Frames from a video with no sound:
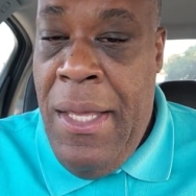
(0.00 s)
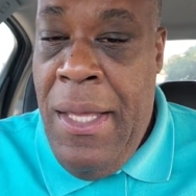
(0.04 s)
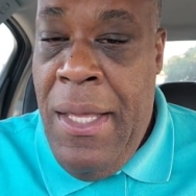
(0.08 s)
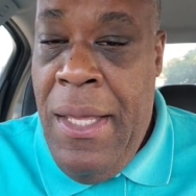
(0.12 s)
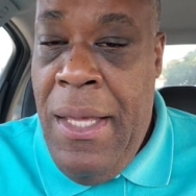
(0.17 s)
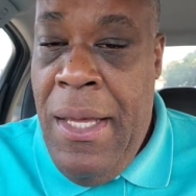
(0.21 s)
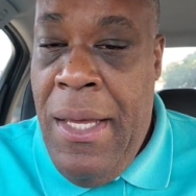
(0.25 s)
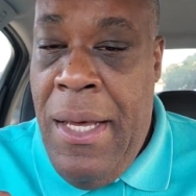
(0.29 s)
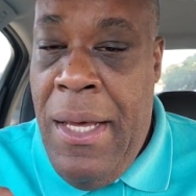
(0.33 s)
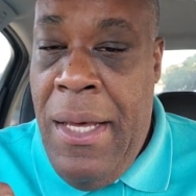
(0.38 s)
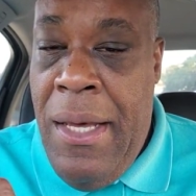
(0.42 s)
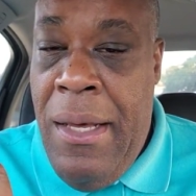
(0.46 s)

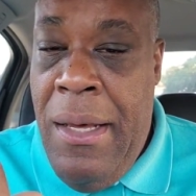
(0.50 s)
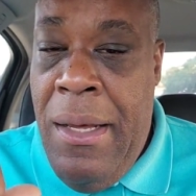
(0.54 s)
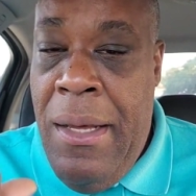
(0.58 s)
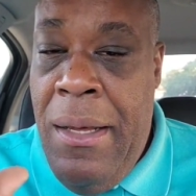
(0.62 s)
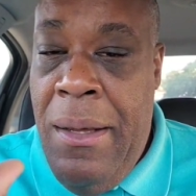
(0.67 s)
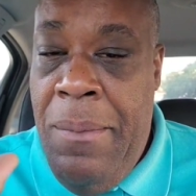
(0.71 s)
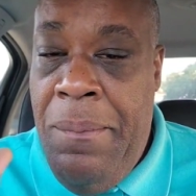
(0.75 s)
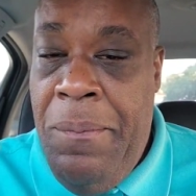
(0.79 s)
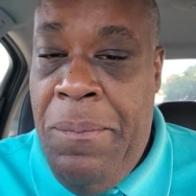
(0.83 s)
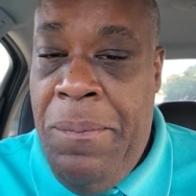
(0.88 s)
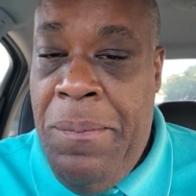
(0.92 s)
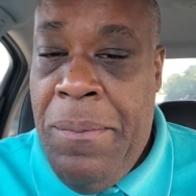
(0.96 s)

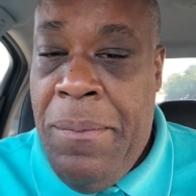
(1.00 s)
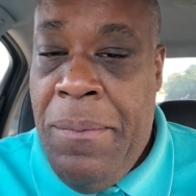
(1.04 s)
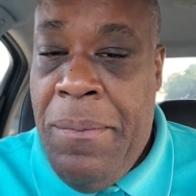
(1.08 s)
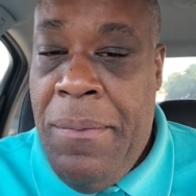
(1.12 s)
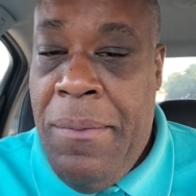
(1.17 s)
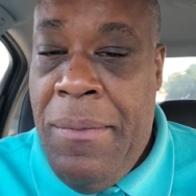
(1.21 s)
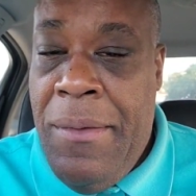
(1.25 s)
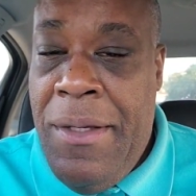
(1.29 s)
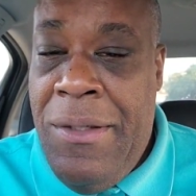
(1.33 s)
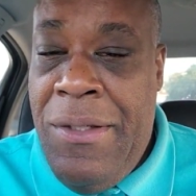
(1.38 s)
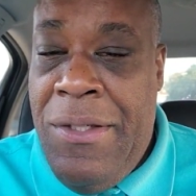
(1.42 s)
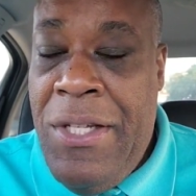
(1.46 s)
Um,
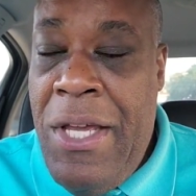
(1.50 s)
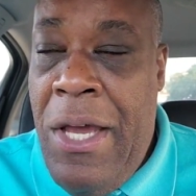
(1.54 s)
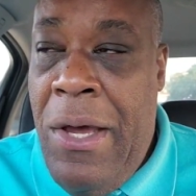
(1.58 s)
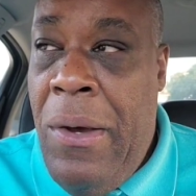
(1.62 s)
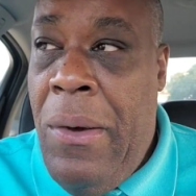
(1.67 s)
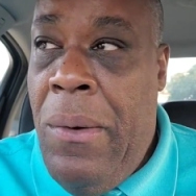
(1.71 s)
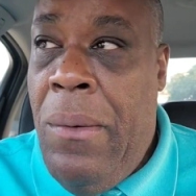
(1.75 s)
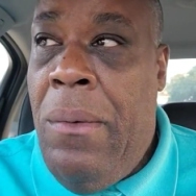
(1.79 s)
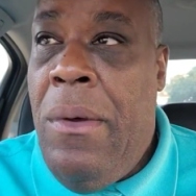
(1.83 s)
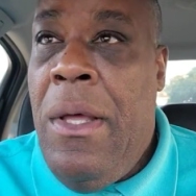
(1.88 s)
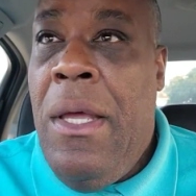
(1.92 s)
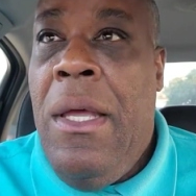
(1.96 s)

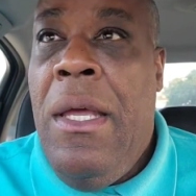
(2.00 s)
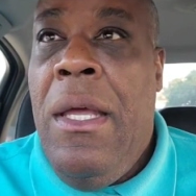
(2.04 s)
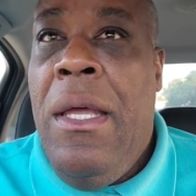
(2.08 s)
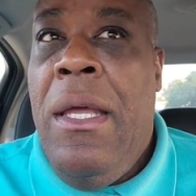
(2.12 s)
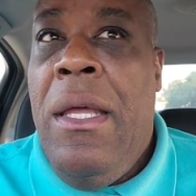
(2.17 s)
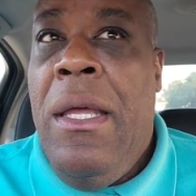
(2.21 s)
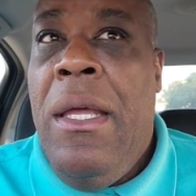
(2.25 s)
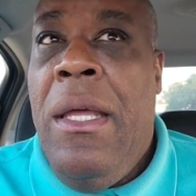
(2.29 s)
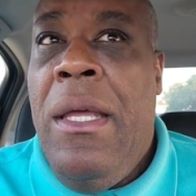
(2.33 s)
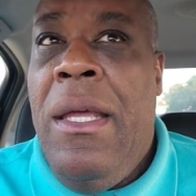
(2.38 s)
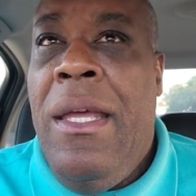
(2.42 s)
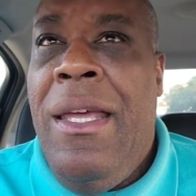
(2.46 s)
so
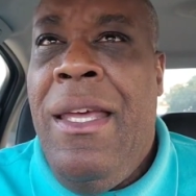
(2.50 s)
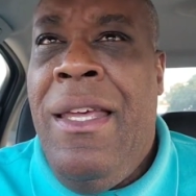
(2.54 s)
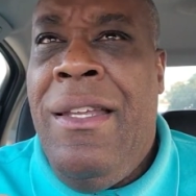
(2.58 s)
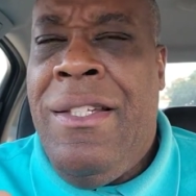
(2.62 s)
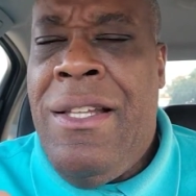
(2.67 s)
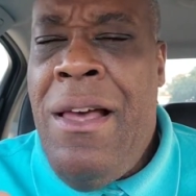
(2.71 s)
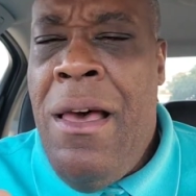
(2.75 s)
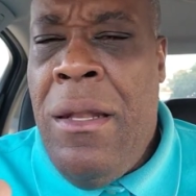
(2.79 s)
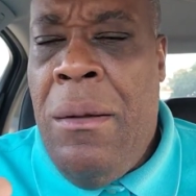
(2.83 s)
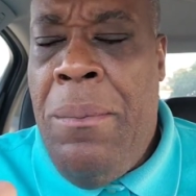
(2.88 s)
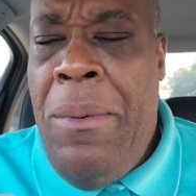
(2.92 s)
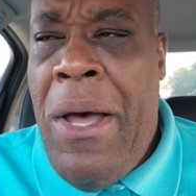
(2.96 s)
it's
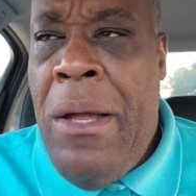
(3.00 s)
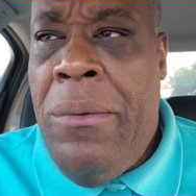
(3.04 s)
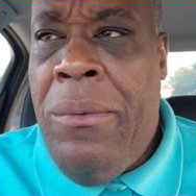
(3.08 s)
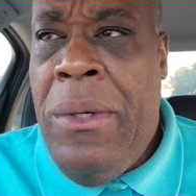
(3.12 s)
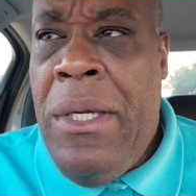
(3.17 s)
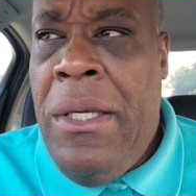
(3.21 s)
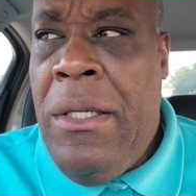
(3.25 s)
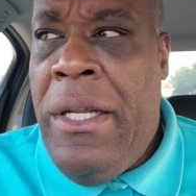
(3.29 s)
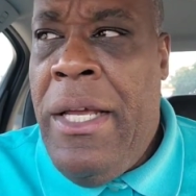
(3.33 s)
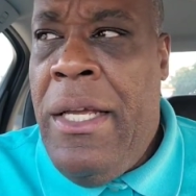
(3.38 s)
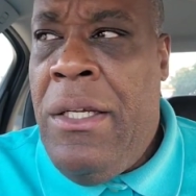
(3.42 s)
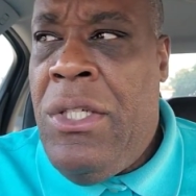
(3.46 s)
all about
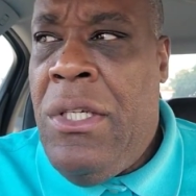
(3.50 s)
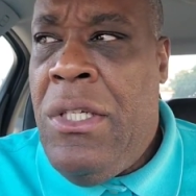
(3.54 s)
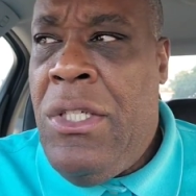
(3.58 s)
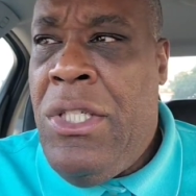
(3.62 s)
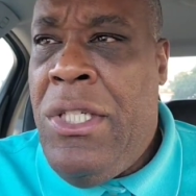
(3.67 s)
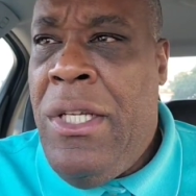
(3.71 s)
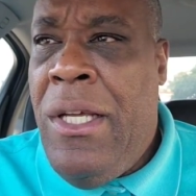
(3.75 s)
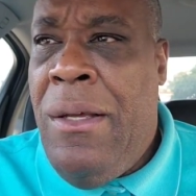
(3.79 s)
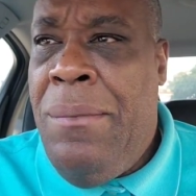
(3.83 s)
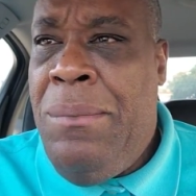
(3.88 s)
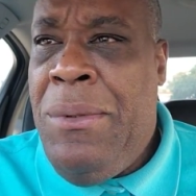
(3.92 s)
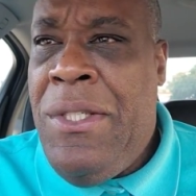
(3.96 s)

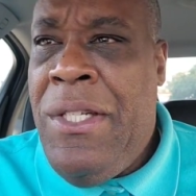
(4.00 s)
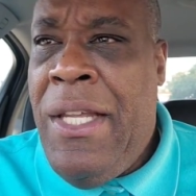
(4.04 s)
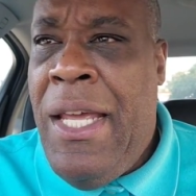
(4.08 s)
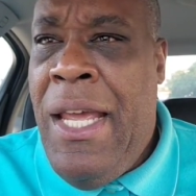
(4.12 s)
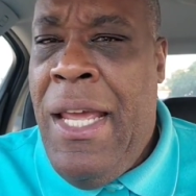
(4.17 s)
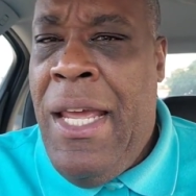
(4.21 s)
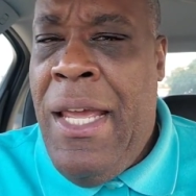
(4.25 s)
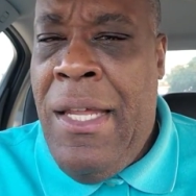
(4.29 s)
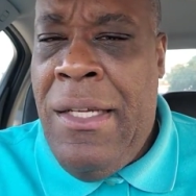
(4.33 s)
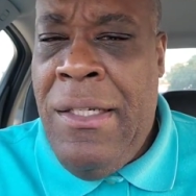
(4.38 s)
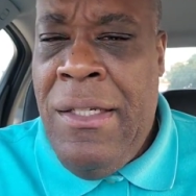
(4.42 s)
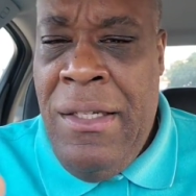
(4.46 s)
relationships.
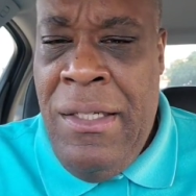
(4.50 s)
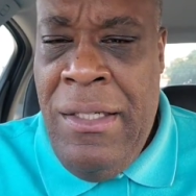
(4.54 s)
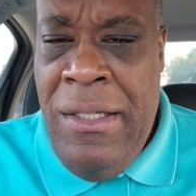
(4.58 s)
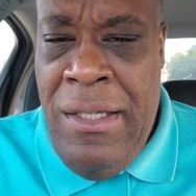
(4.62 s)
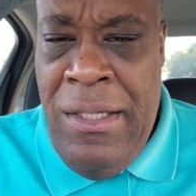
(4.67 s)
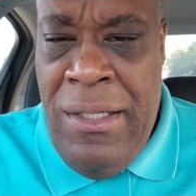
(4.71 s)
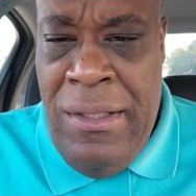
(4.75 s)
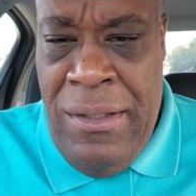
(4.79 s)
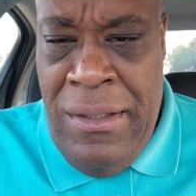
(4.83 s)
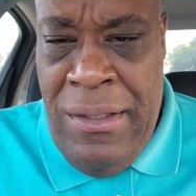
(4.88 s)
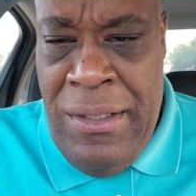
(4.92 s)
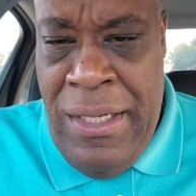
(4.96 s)
And
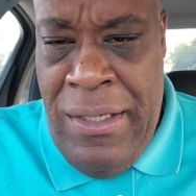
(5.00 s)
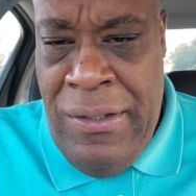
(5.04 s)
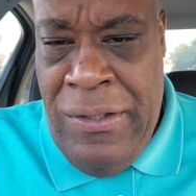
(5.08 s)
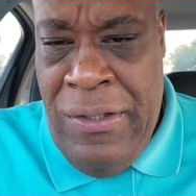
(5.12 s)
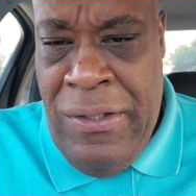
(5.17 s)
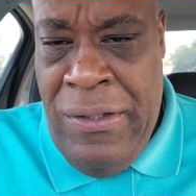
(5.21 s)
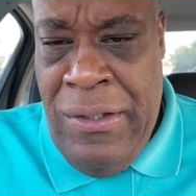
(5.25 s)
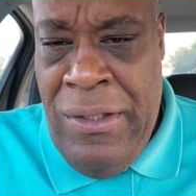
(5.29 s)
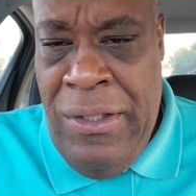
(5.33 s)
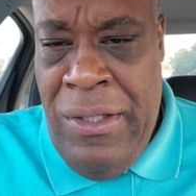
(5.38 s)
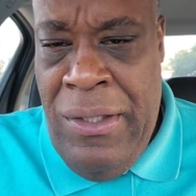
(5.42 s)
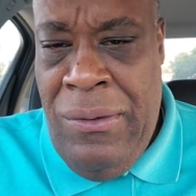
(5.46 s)

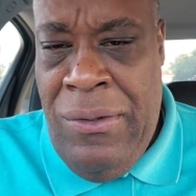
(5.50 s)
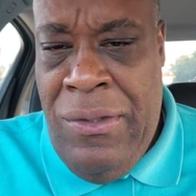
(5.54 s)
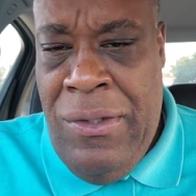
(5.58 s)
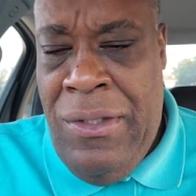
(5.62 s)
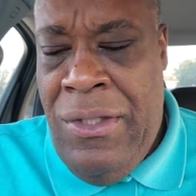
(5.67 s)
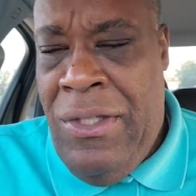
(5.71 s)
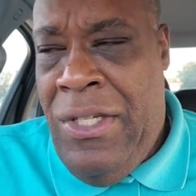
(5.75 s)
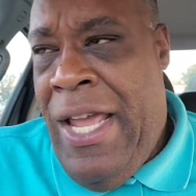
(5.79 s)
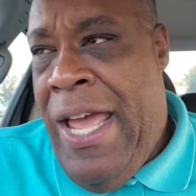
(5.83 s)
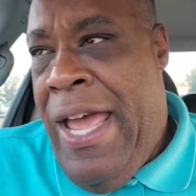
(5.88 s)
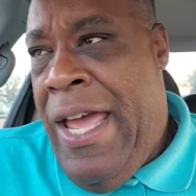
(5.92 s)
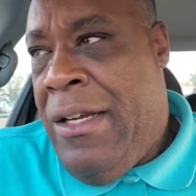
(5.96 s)
let's use
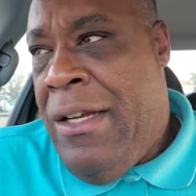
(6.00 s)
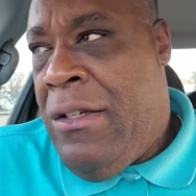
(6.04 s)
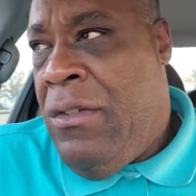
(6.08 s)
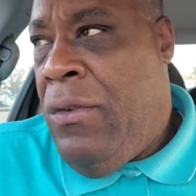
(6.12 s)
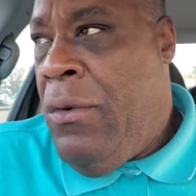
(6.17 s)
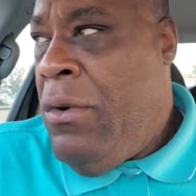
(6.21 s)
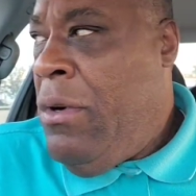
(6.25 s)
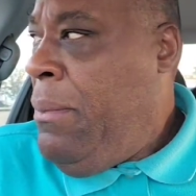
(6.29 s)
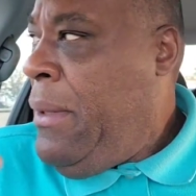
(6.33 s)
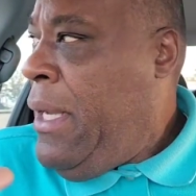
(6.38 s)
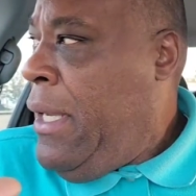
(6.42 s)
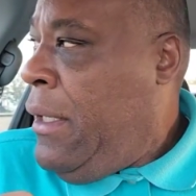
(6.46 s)
Jax
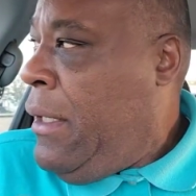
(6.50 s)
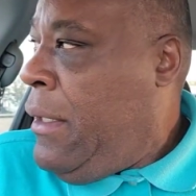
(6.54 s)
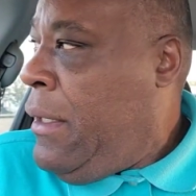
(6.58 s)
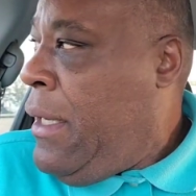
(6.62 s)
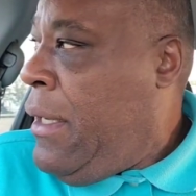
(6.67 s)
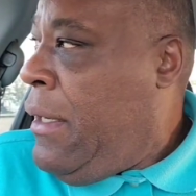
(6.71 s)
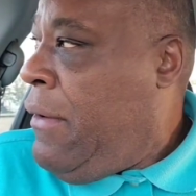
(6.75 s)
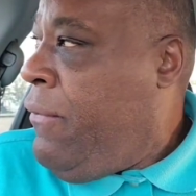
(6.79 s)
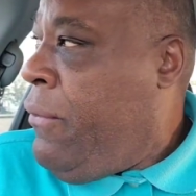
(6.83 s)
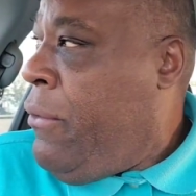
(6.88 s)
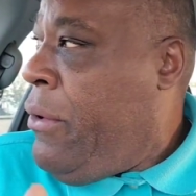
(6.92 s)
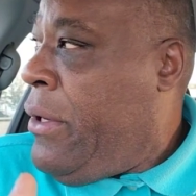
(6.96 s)
for a minute,
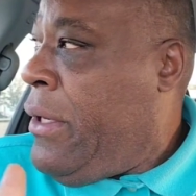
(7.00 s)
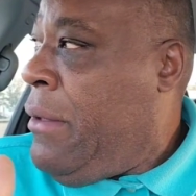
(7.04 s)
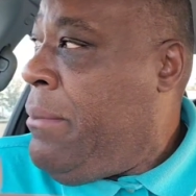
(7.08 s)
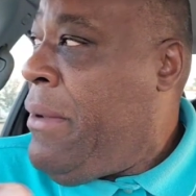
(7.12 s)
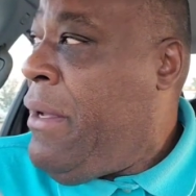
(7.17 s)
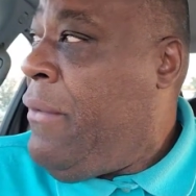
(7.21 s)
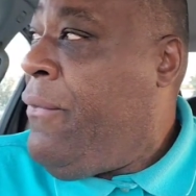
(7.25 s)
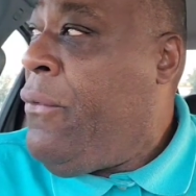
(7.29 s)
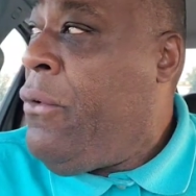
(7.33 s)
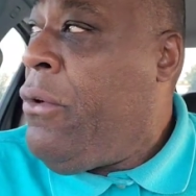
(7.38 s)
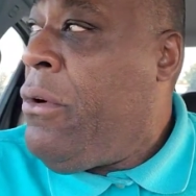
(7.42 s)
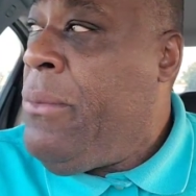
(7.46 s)
uh, one of my
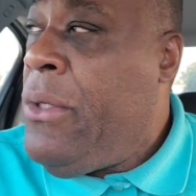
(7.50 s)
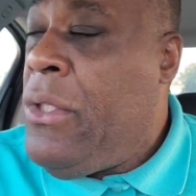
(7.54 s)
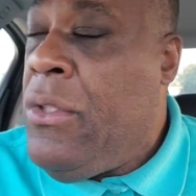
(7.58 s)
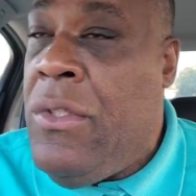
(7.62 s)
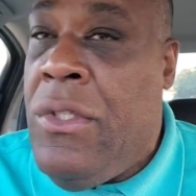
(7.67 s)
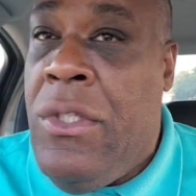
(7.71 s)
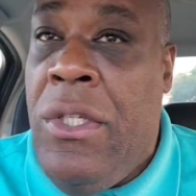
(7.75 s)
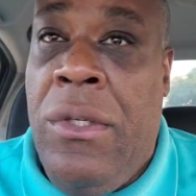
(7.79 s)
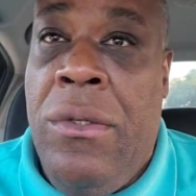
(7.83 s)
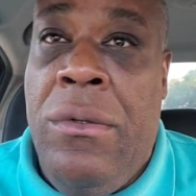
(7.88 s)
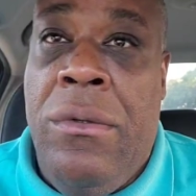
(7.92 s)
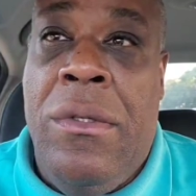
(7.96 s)
former
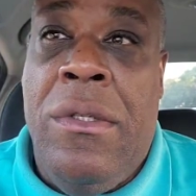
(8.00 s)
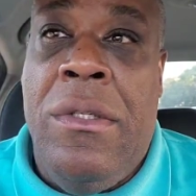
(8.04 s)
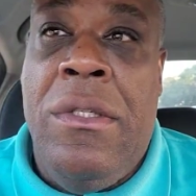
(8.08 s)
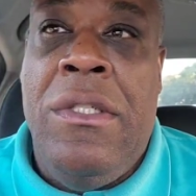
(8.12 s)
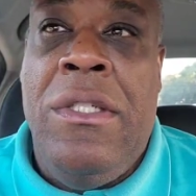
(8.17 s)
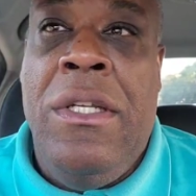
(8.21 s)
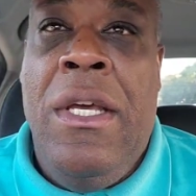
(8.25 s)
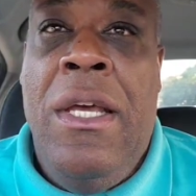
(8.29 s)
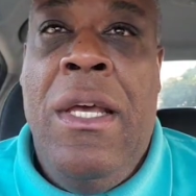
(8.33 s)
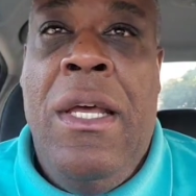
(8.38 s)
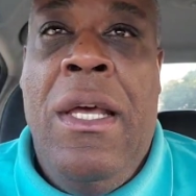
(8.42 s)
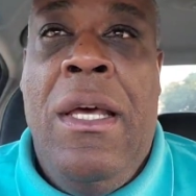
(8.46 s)
students.